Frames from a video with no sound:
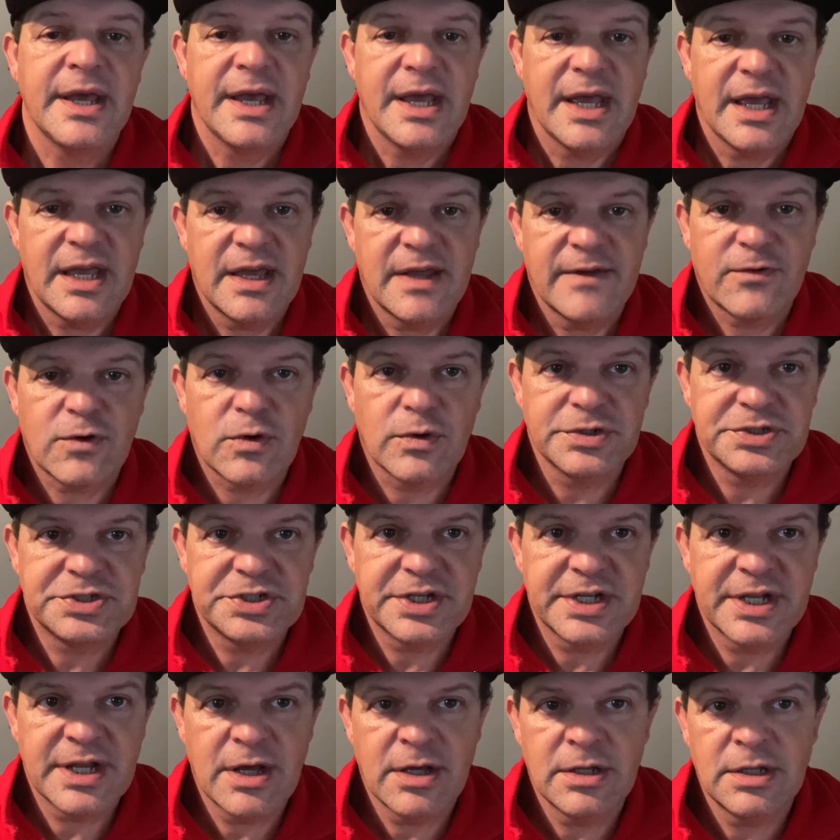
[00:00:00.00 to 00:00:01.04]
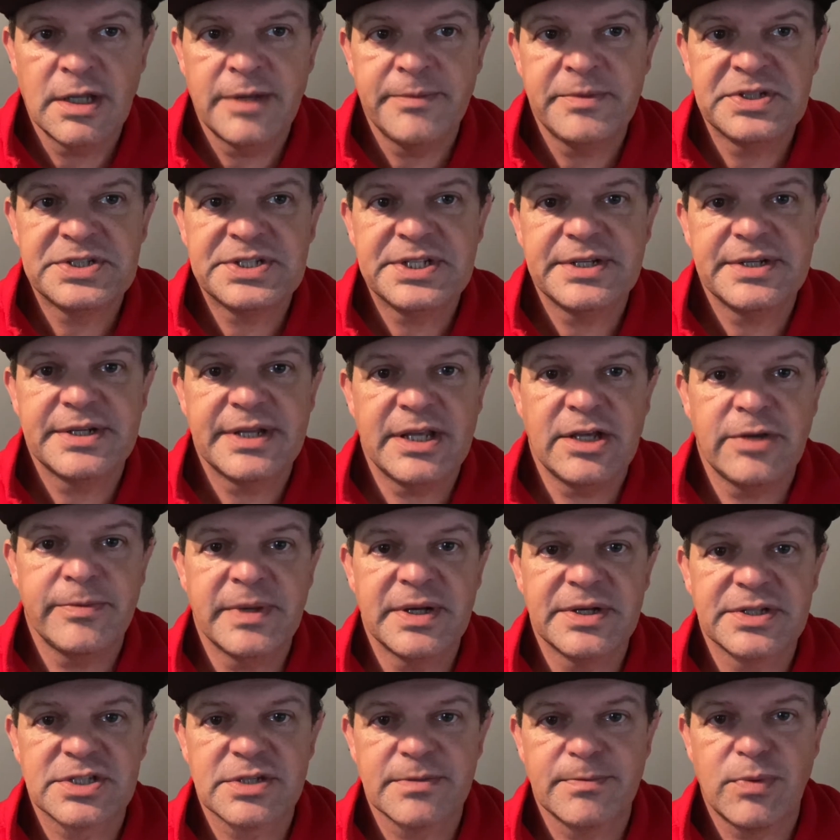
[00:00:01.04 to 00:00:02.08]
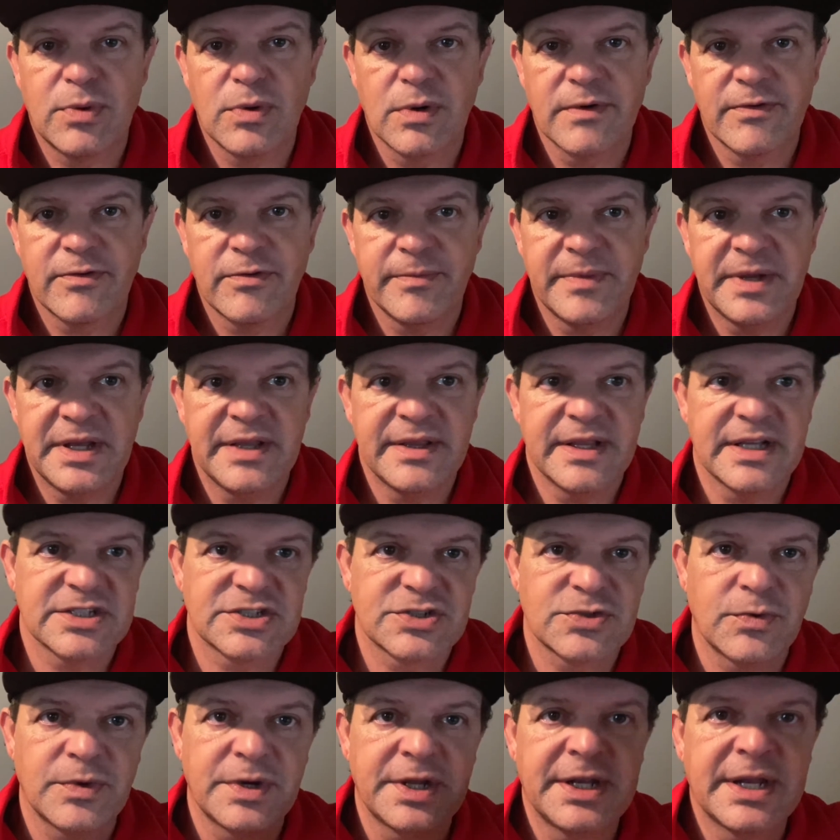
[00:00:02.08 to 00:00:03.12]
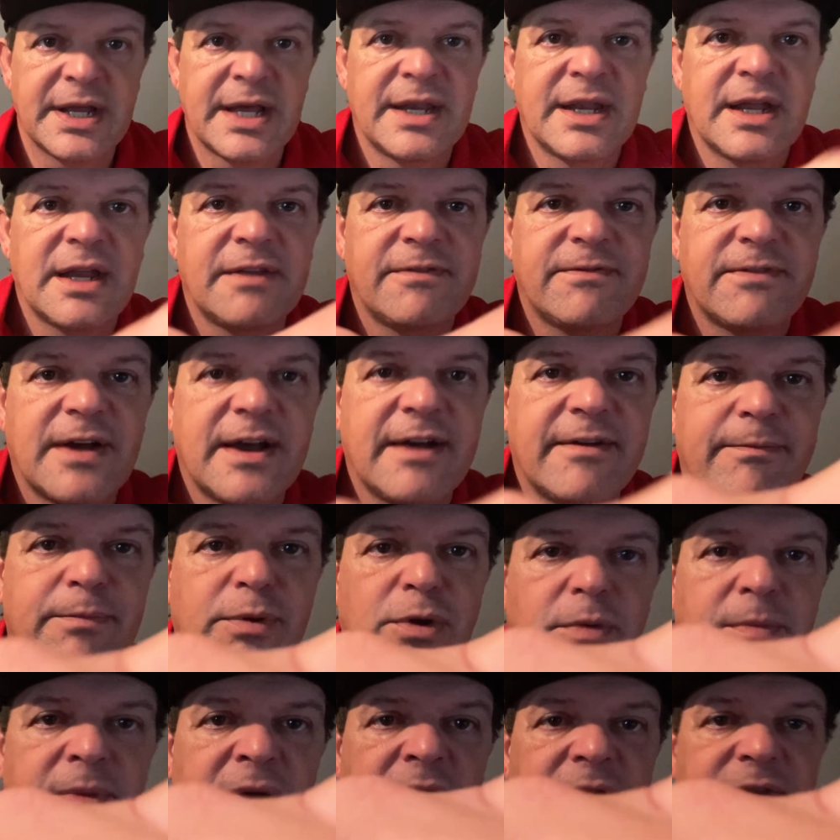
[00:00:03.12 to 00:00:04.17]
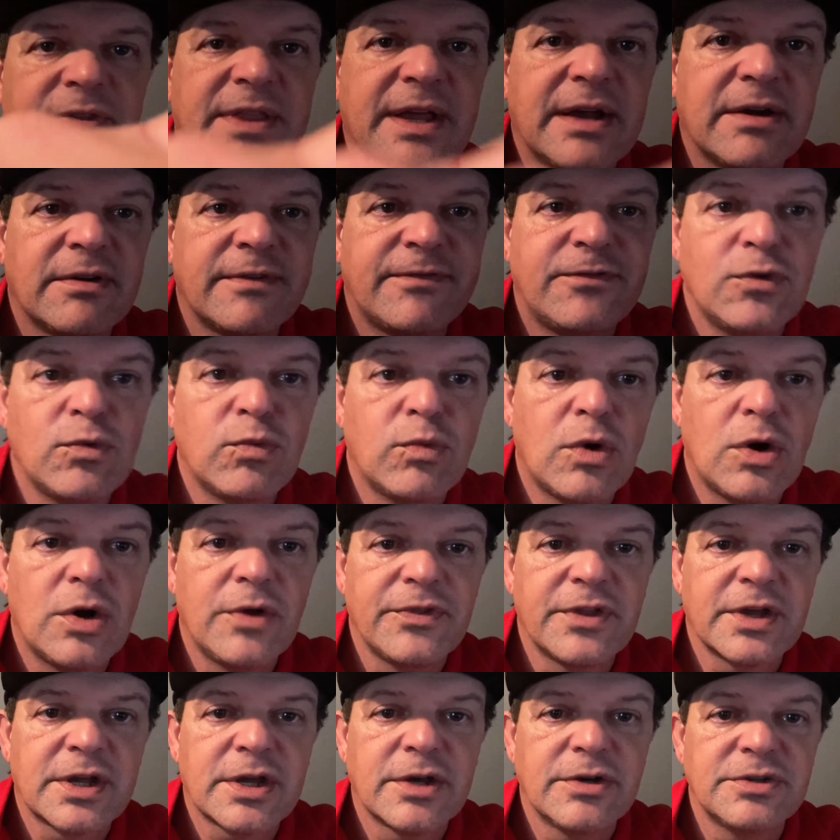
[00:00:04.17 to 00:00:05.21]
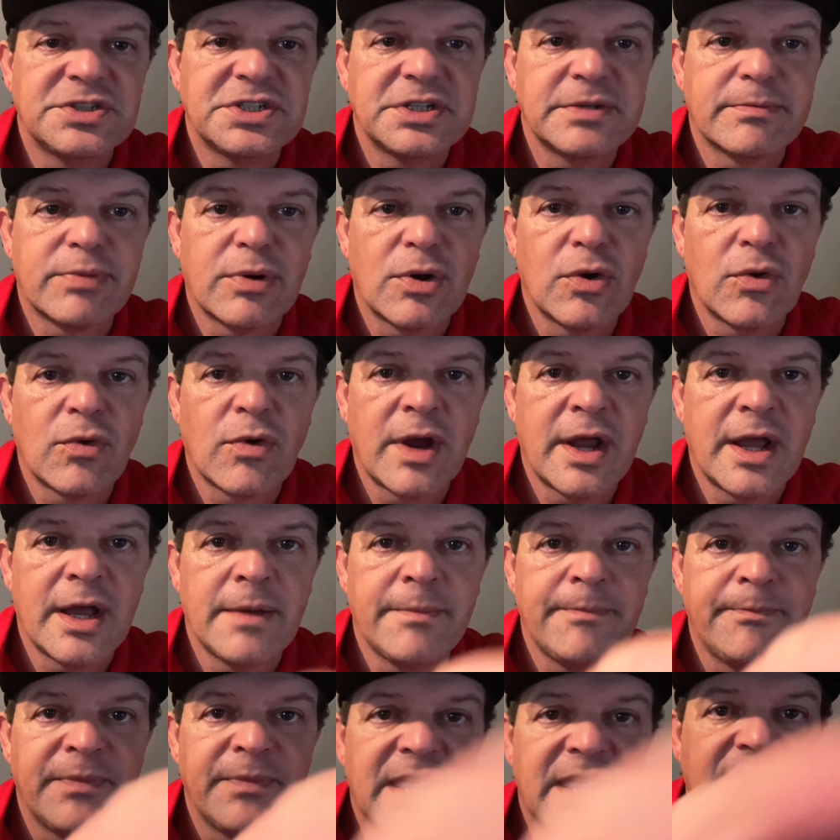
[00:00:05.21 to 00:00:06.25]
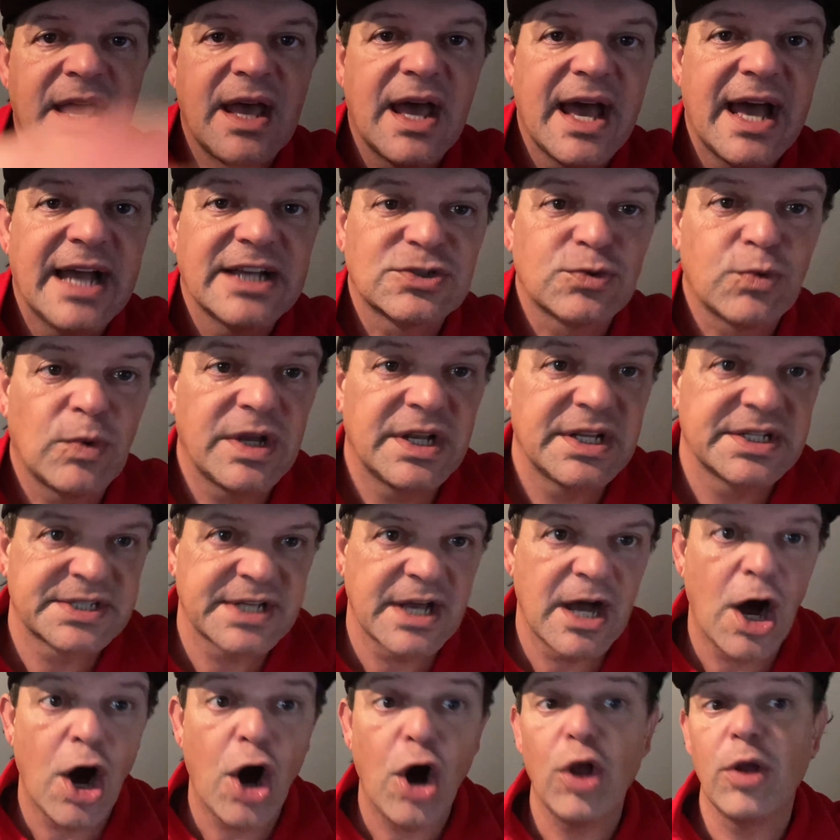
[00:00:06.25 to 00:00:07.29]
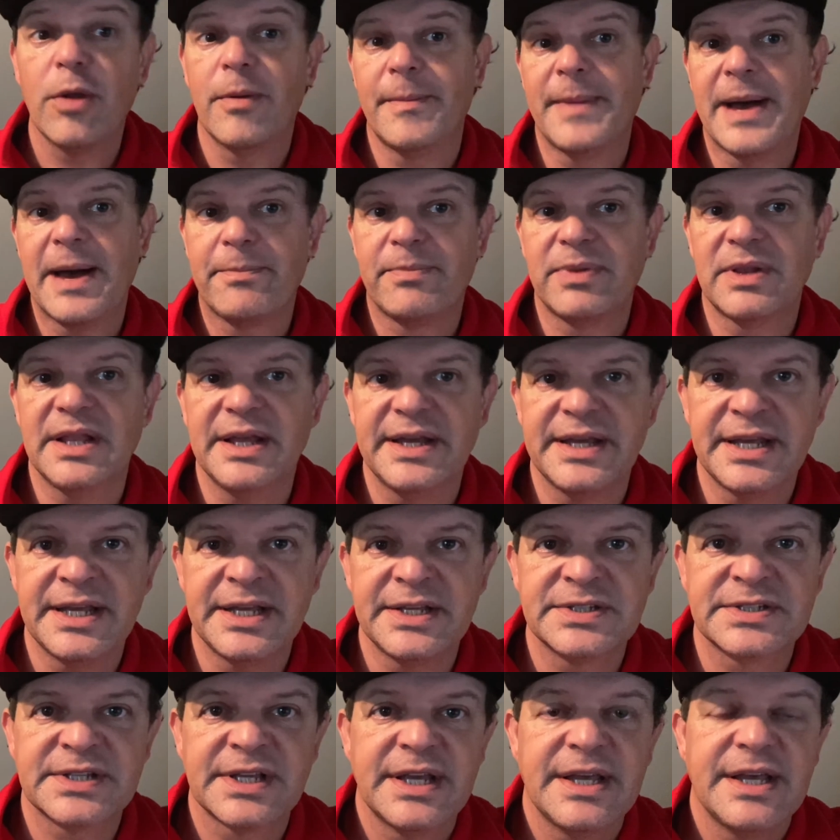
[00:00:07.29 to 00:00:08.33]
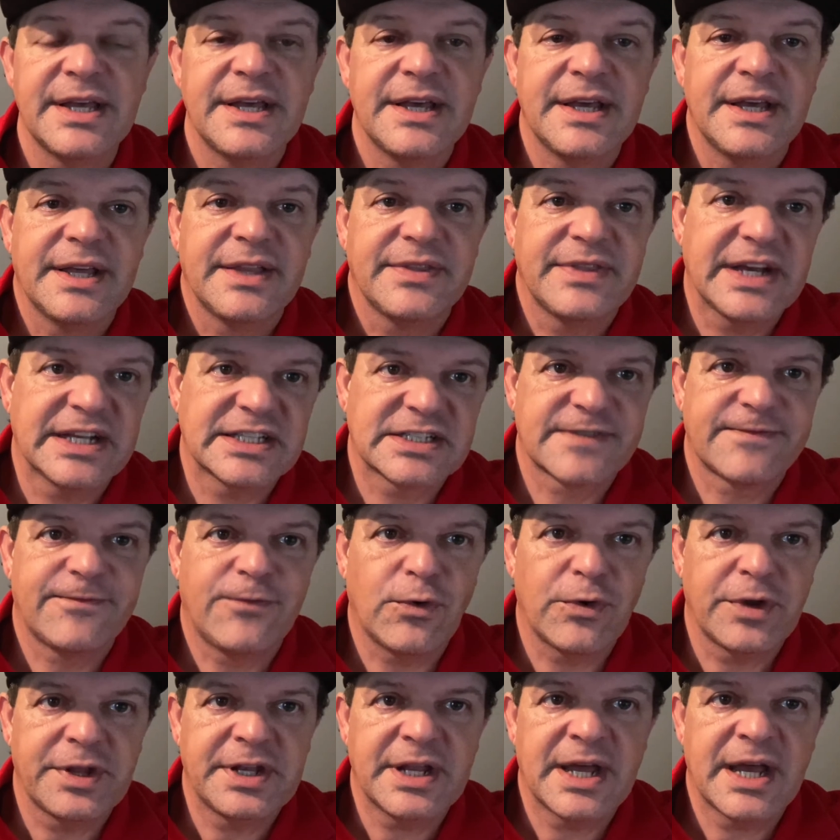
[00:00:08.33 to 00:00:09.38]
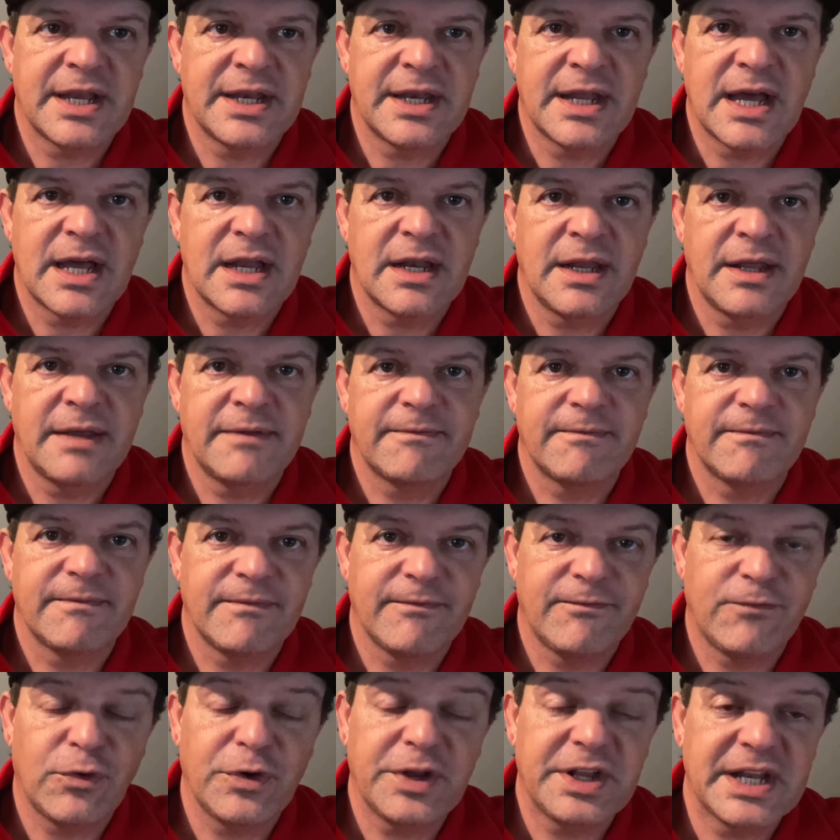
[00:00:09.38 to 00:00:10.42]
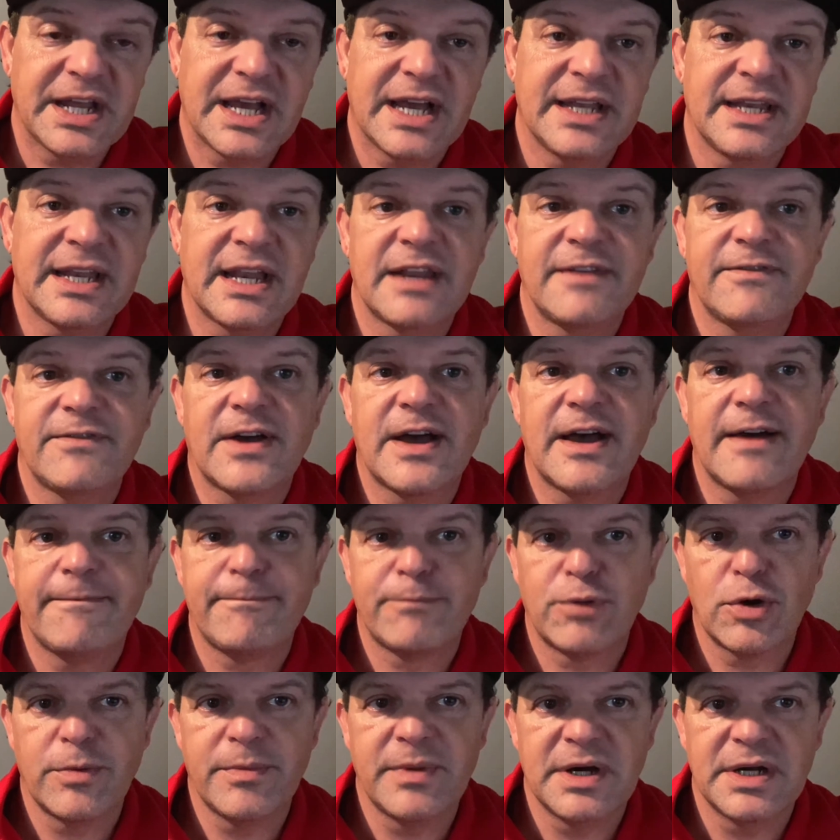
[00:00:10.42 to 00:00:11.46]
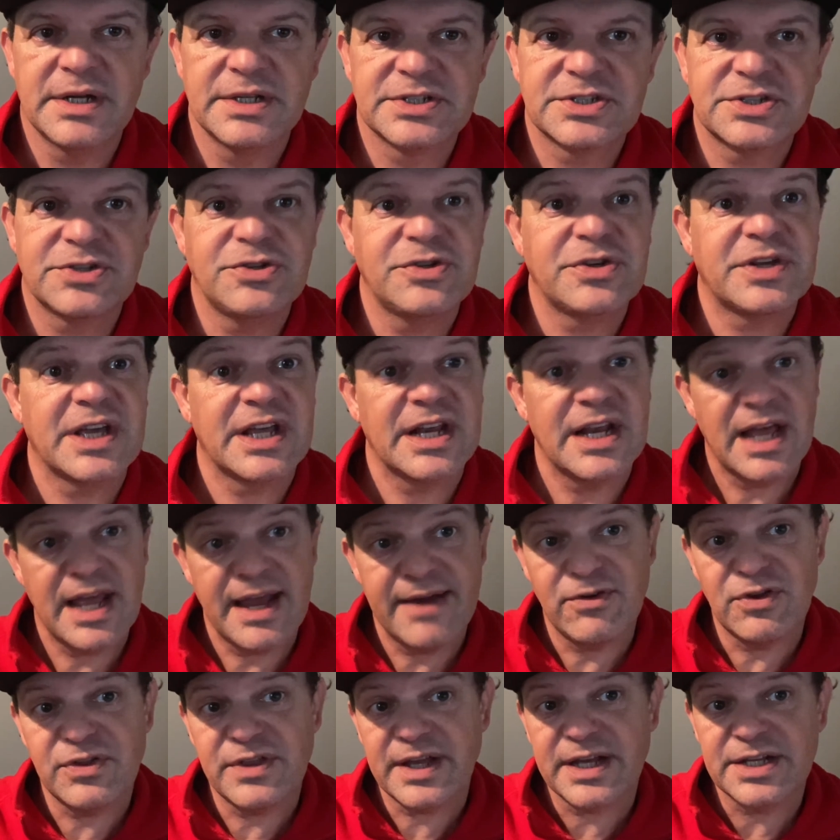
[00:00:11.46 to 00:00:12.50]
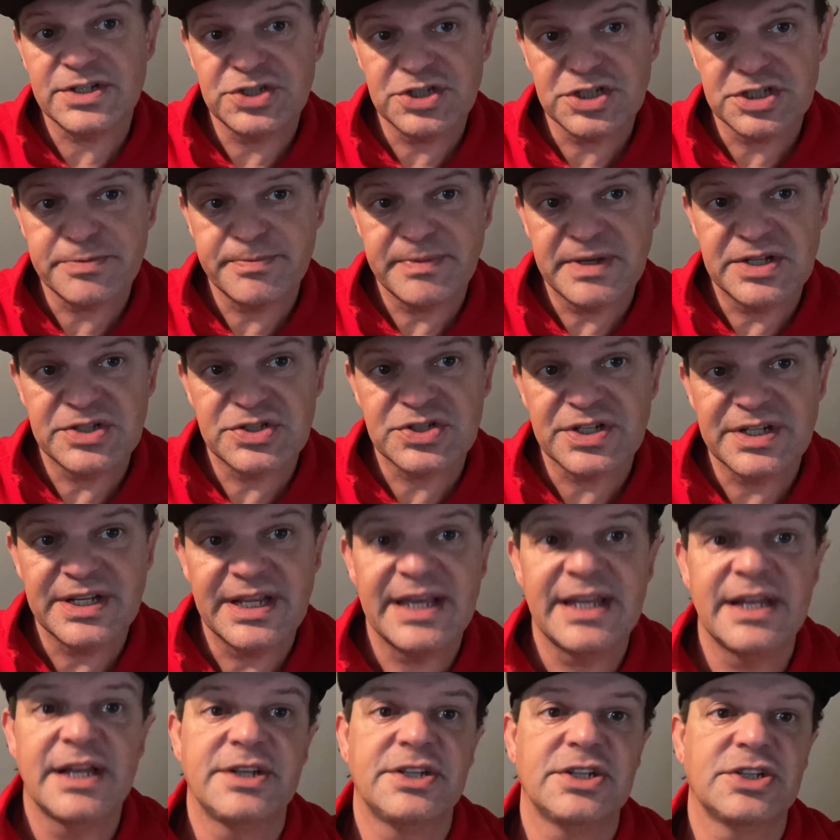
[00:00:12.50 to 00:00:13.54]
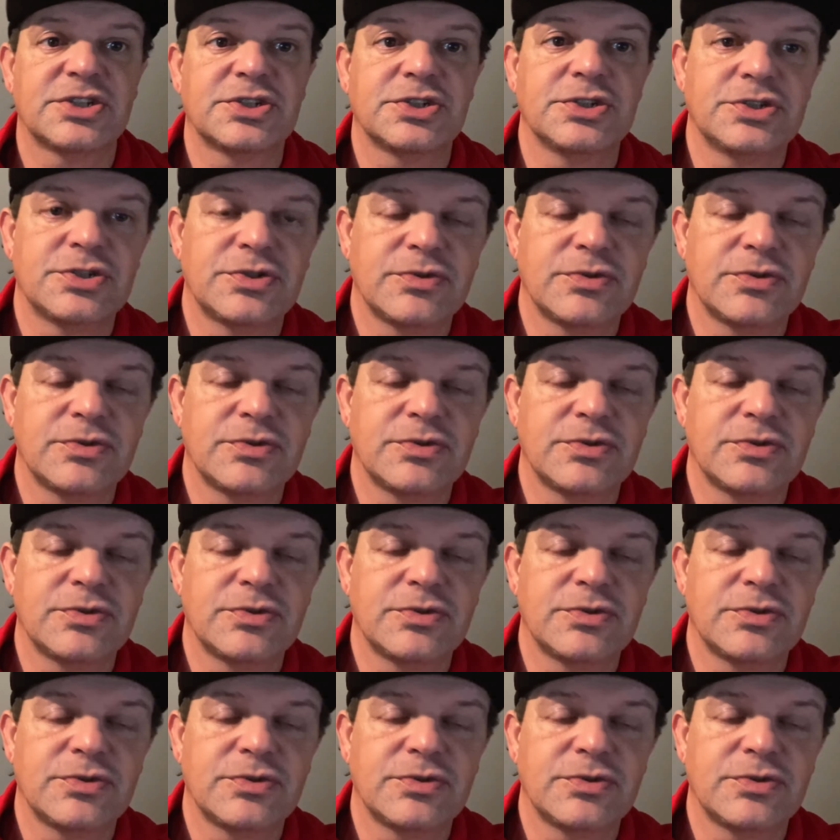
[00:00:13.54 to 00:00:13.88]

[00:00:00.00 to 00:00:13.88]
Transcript: And of course, you get unlimited email support from me. That's $29.95 per month. Now, if you want the coaching program as well as all of my plays, that's $49.95 per month. So you get everything I just mentioned in addition to